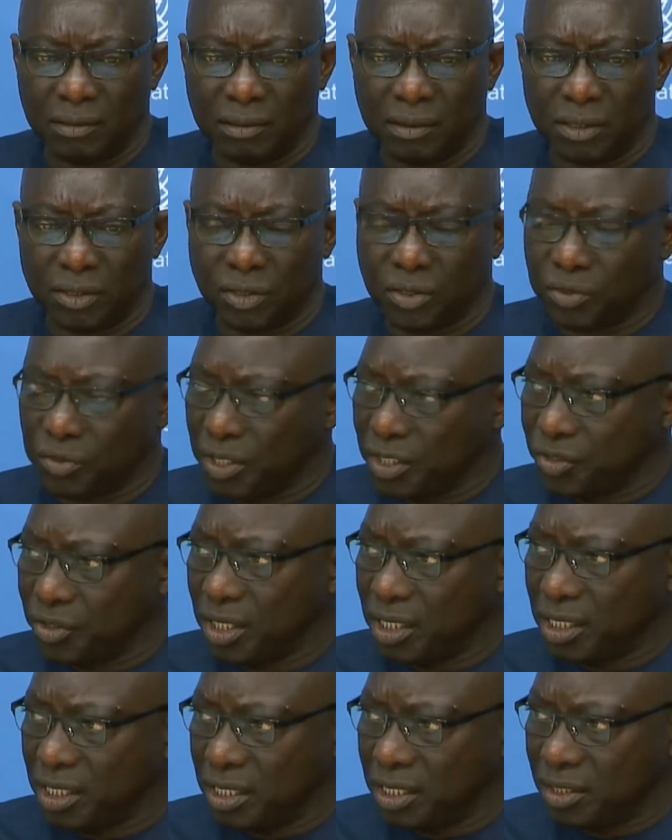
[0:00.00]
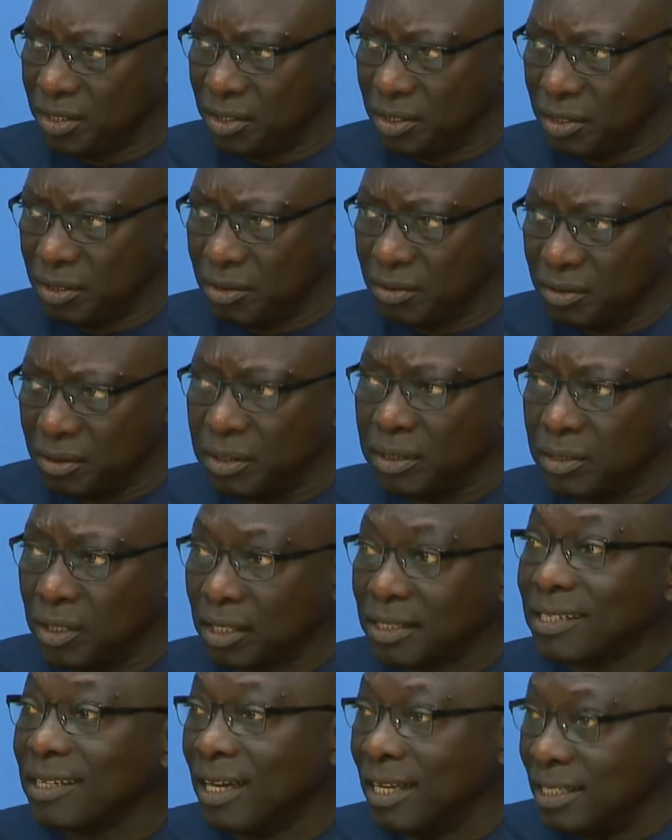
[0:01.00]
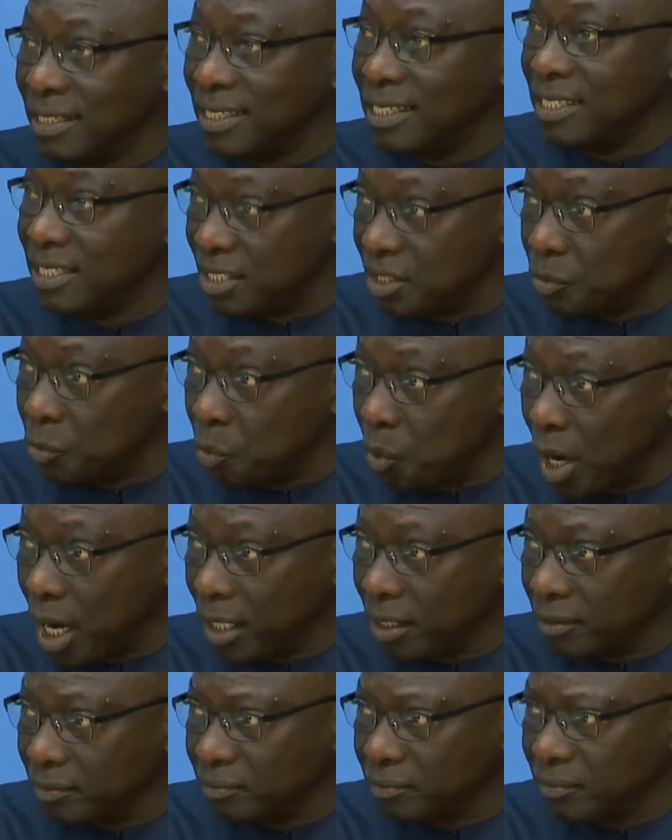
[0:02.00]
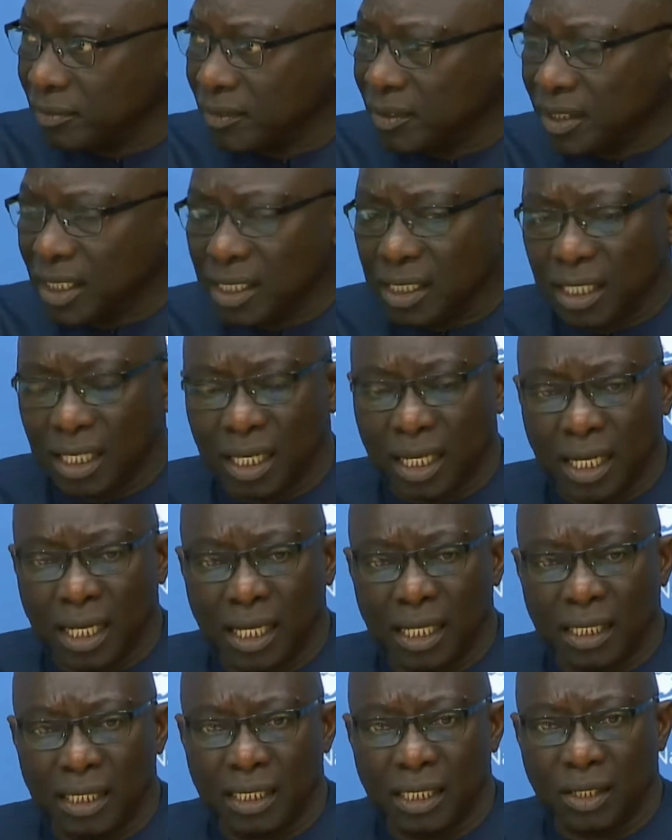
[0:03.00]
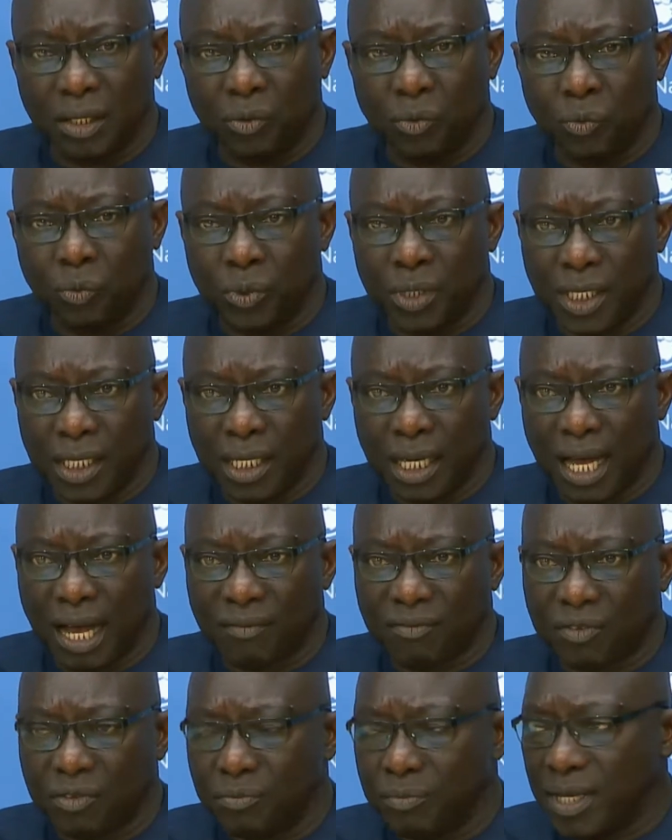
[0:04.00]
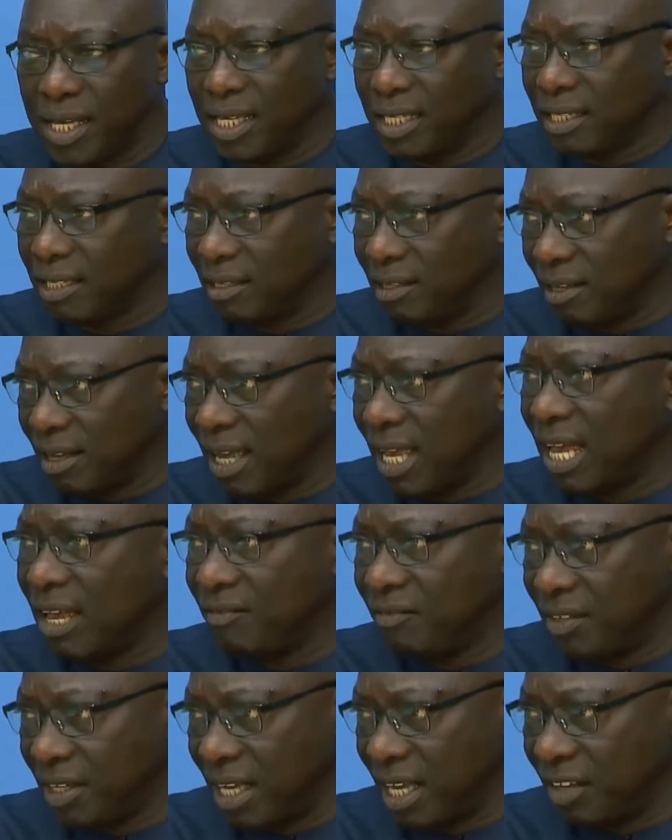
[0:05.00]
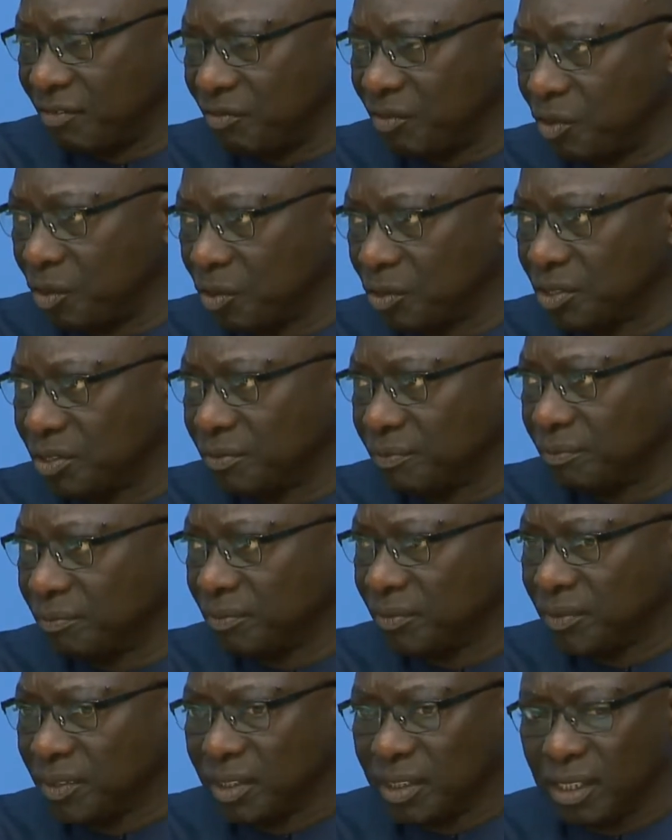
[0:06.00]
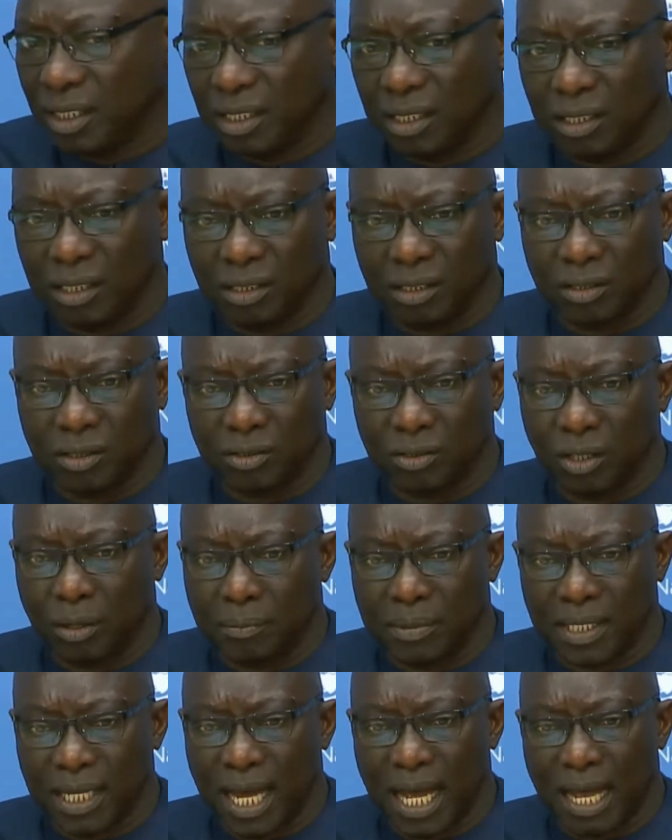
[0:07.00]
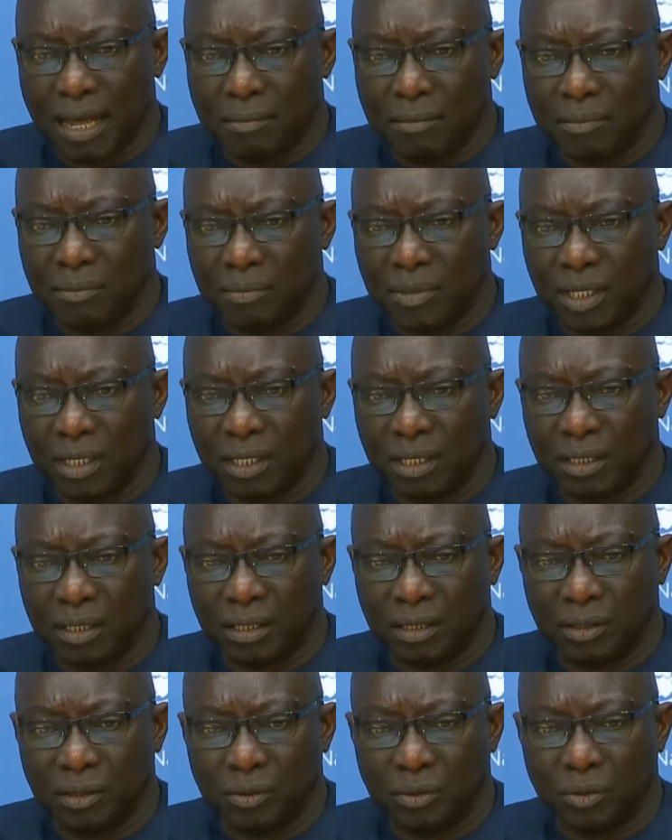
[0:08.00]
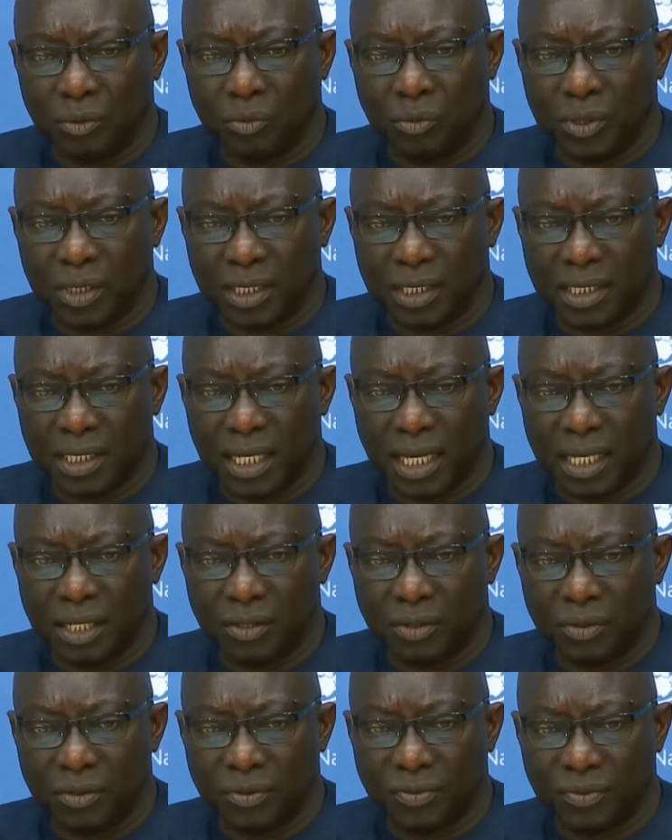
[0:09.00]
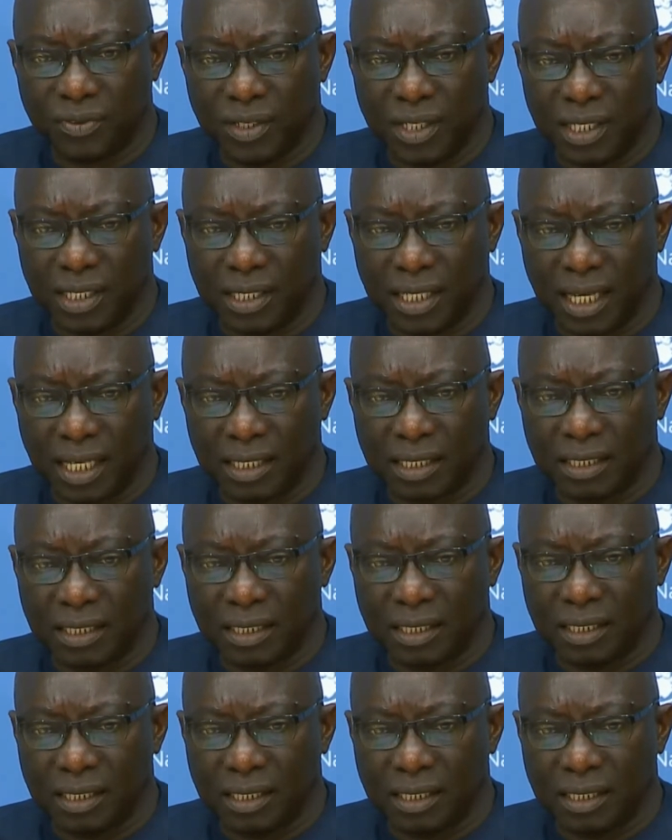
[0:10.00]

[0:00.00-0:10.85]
the situation is not an easy one. And uh, we have to make every effort. Uh, Sometimes uh, we tend to think that